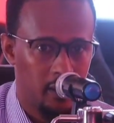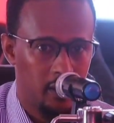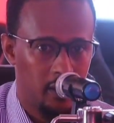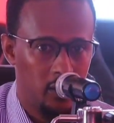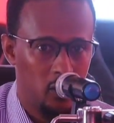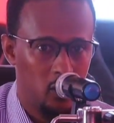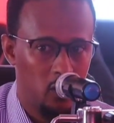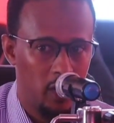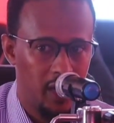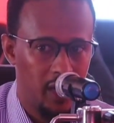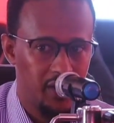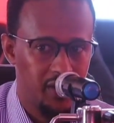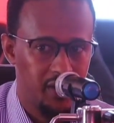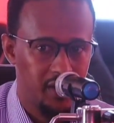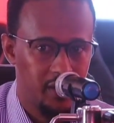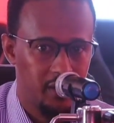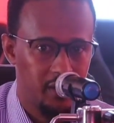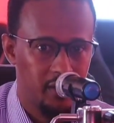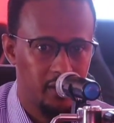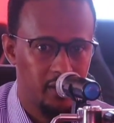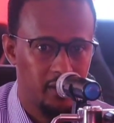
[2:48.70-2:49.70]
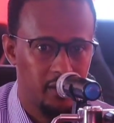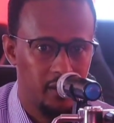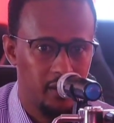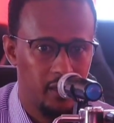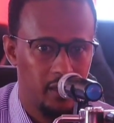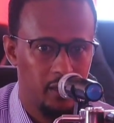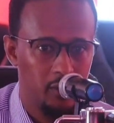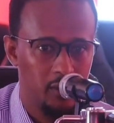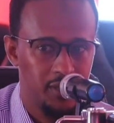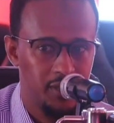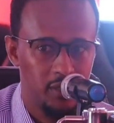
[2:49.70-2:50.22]
You asked,
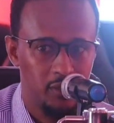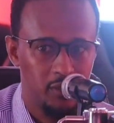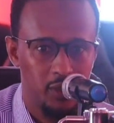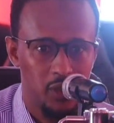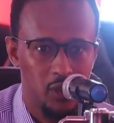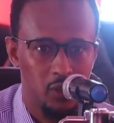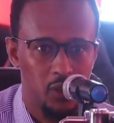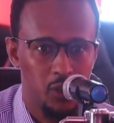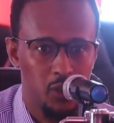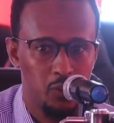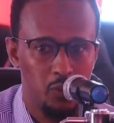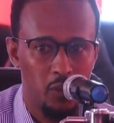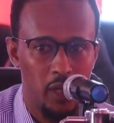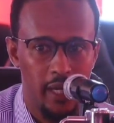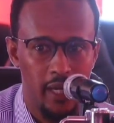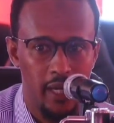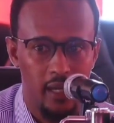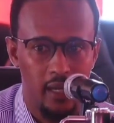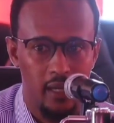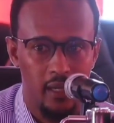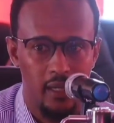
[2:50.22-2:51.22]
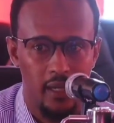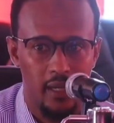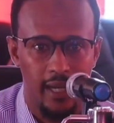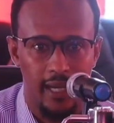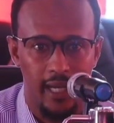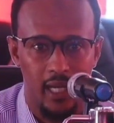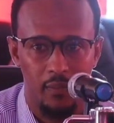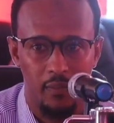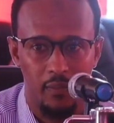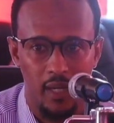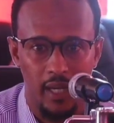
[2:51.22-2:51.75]
your second question was why I
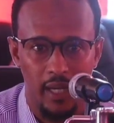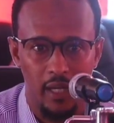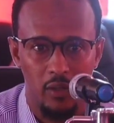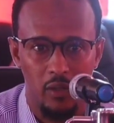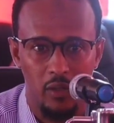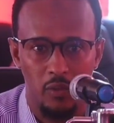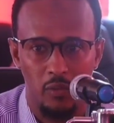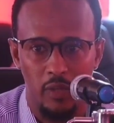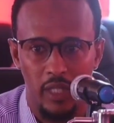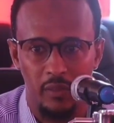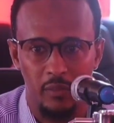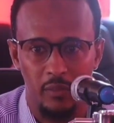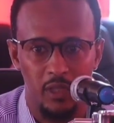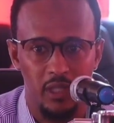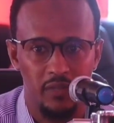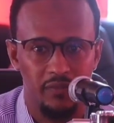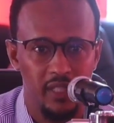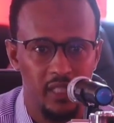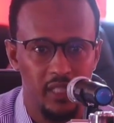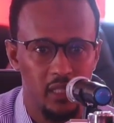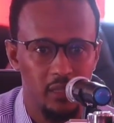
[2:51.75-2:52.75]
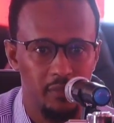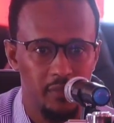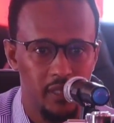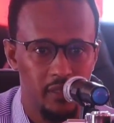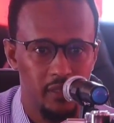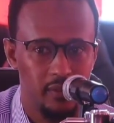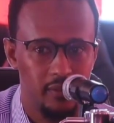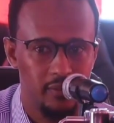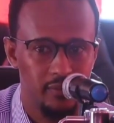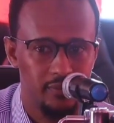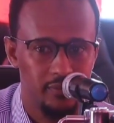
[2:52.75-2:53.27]
had applied or what motivated me.
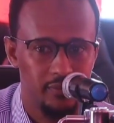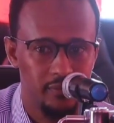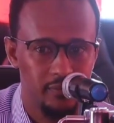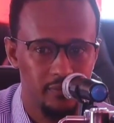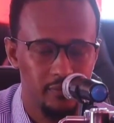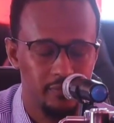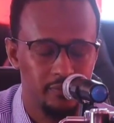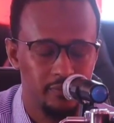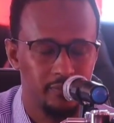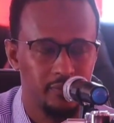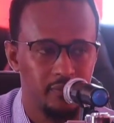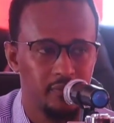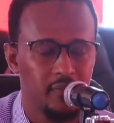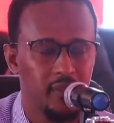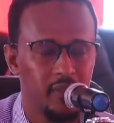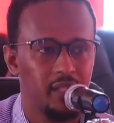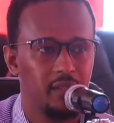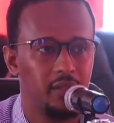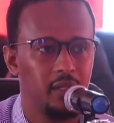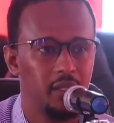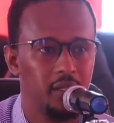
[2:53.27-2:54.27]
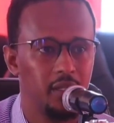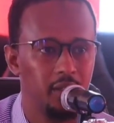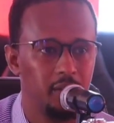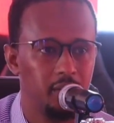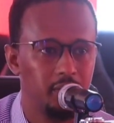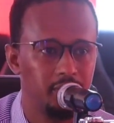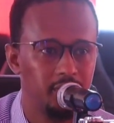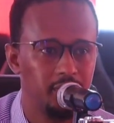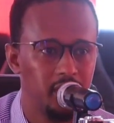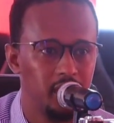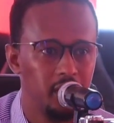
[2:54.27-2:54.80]
Thank
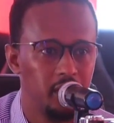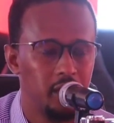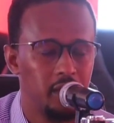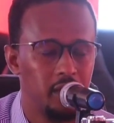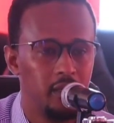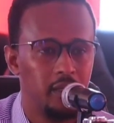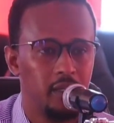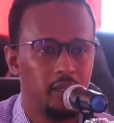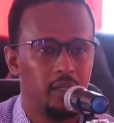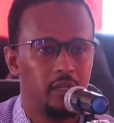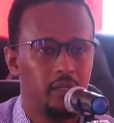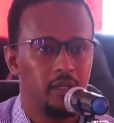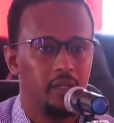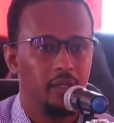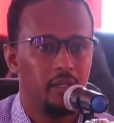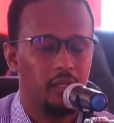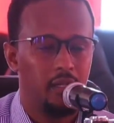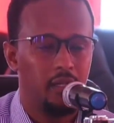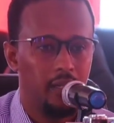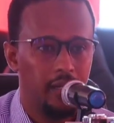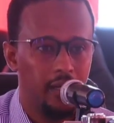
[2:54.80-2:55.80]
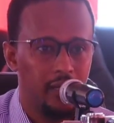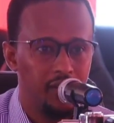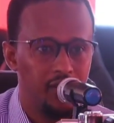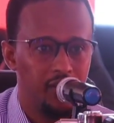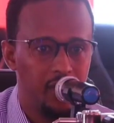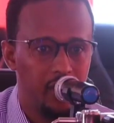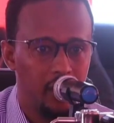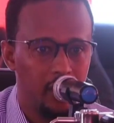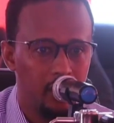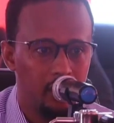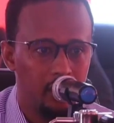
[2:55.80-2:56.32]
you.
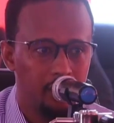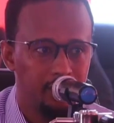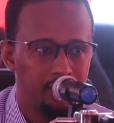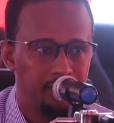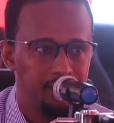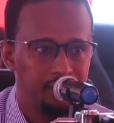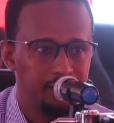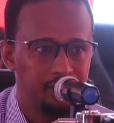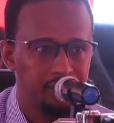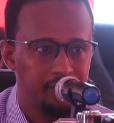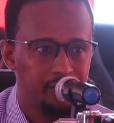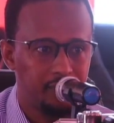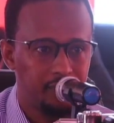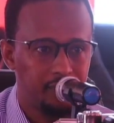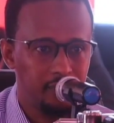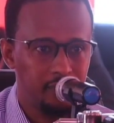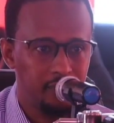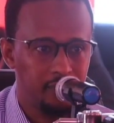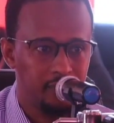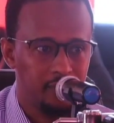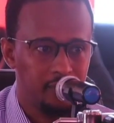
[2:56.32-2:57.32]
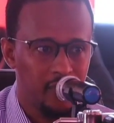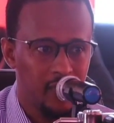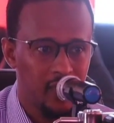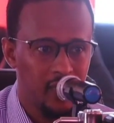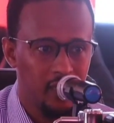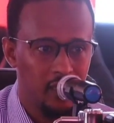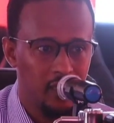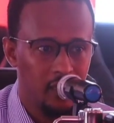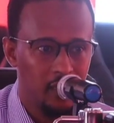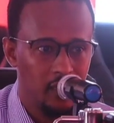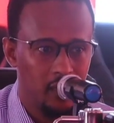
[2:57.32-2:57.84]
Chair,
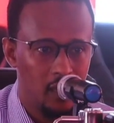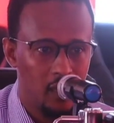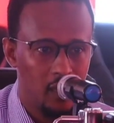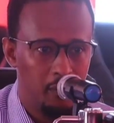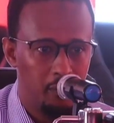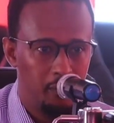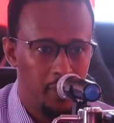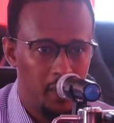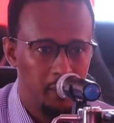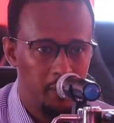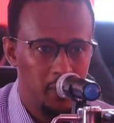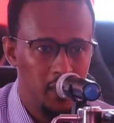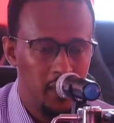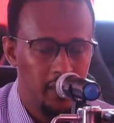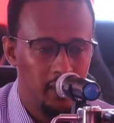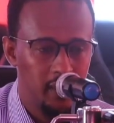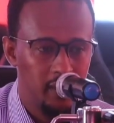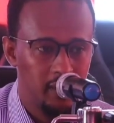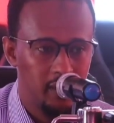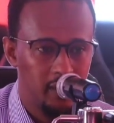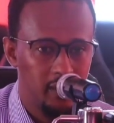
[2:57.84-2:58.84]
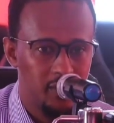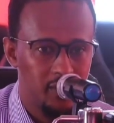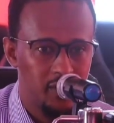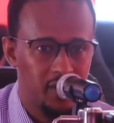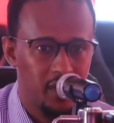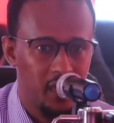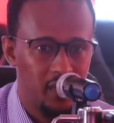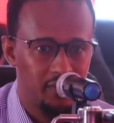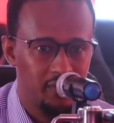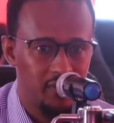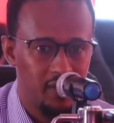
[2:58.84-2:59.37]
public
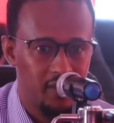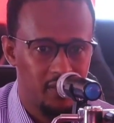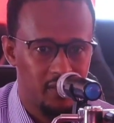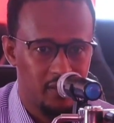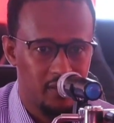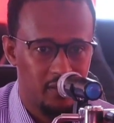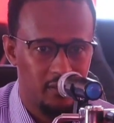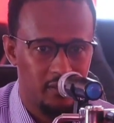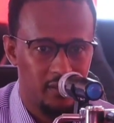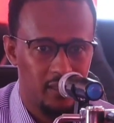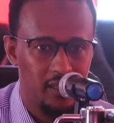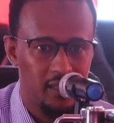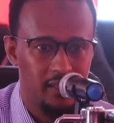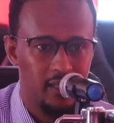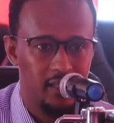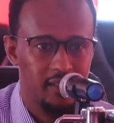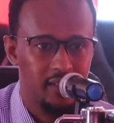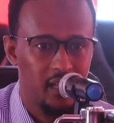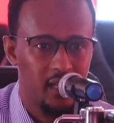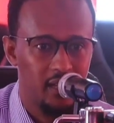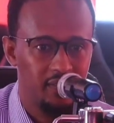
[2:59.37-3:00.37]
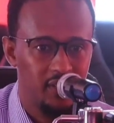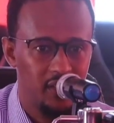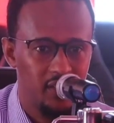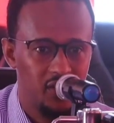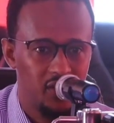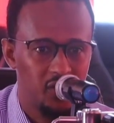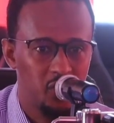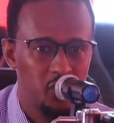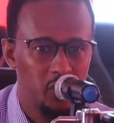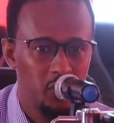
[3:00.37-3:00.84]
service is a service to